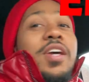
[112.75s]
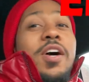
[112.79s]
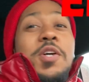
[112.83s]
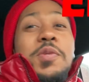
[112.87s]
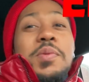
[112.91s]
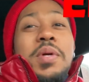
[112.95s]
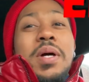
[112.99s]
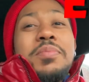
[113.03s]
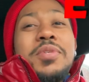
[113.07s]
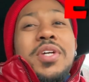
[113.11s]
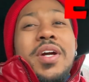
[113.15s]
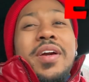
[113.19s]

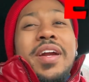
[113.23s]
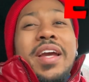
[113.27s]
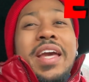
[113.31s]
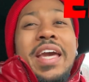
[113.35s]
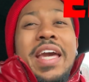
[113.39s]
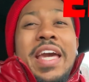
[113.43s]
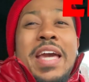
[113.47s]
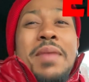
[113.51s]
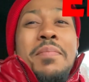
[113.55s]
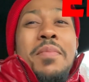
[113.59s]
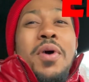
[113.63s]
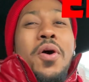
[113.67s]
Tells me I'm
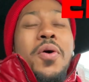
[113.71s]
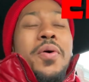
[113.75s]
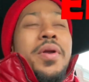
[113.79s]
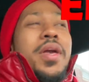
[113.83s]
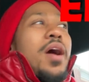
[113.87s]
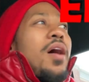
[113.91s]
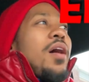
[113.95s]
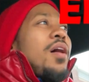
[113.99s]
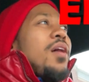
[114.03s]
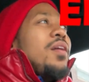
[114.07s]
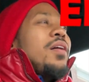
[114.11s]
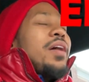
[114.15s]
turning emo,
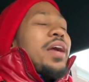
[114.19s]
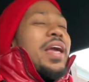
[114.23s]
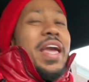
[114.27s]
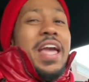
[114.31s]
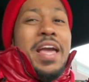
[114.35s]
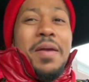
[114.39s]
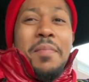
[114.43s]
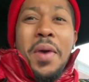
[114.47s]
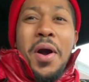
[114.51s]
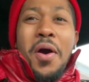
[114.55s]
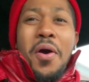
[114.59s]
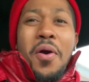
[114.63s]
y'all.
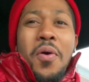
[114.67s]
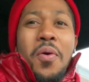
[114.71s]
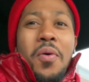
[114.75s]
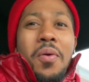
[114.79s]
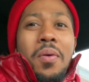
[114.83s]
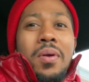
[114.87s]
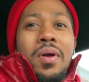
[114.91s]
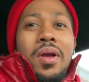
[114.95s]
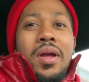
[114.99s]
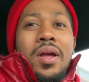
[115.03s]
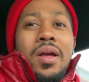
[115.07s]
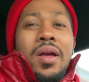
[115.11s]

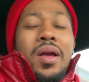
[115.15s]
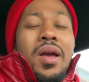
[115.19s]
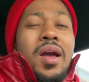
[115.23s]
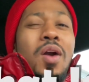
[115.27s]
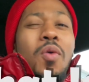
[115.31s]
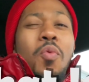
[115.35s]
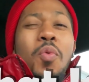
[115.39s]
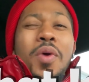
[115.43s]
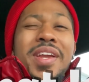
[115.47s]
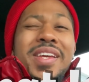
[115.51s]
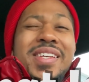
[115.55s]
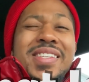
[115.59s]
Emo.
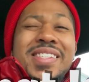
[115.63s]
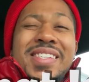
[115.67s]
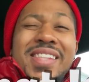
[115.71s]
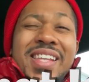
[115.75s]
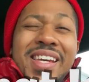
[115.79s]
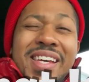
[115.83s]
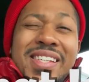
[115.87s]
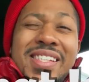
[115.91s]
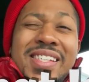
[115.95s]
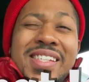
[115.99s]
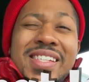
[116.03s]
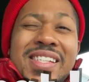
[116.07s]
What is
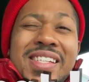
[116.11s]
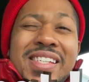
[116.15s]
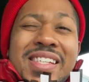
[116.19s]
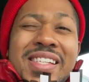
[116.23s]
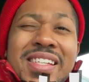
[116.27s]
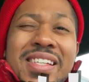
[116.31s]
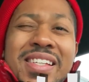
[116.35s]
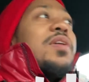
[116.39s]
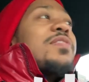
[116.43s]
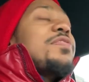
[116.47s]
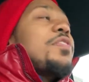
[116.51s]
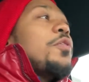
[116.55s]

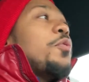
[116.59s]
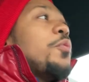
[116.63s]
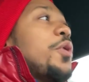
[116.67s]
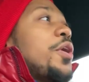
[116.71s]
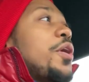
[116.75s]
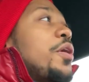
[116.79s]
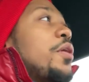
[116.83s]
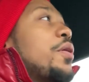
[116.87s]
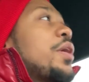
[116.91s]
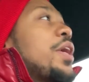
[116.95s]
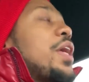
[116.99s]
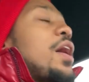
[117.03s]
this? But for
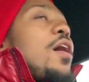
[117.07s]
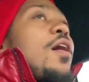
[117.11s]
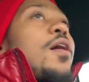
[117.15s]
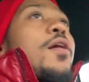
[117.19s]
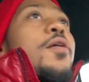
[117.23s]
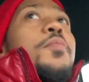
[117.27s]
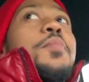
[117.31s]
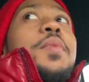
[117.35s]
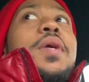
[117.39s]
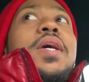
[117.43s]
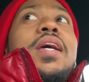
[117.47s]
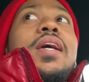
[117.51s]
real,
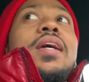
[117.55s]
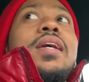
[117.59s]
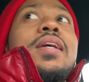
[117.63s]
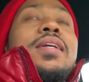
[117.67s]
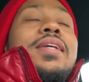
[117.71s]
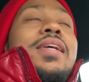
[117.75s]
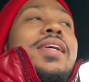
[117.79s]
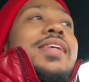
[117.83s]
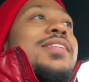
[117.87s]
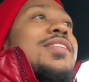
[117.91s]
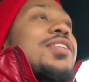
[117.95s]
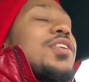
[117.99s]
y'all,
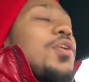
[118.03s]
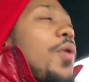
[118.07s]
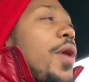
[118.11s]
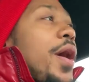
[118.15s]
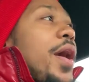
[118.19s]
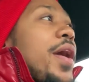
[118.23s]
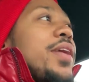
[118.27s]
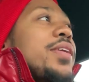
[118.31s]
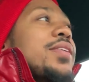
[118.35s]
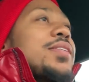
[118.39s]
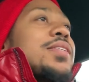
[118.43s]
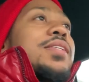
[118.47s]
man, it's
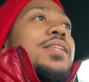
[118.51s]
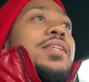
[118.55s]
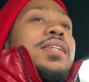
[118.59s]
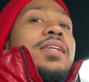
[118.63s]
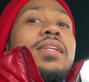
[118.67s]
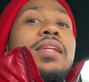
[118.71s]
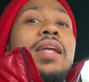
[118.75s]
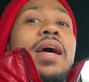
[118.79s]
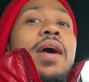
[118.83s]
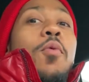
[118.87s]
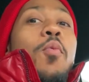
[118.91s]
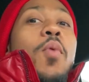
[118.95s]

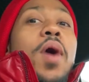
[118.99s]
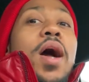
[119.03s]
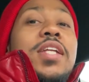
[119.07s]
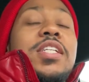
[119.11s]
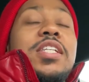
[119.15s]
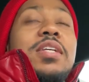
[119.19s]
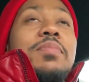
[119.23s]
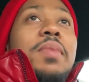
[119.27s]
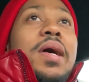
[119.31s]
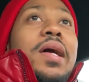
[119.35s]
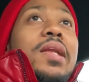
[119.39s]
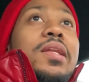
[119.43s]
crazy. Like
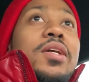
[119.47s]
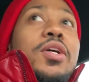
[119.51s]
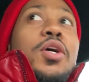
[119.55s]
watching my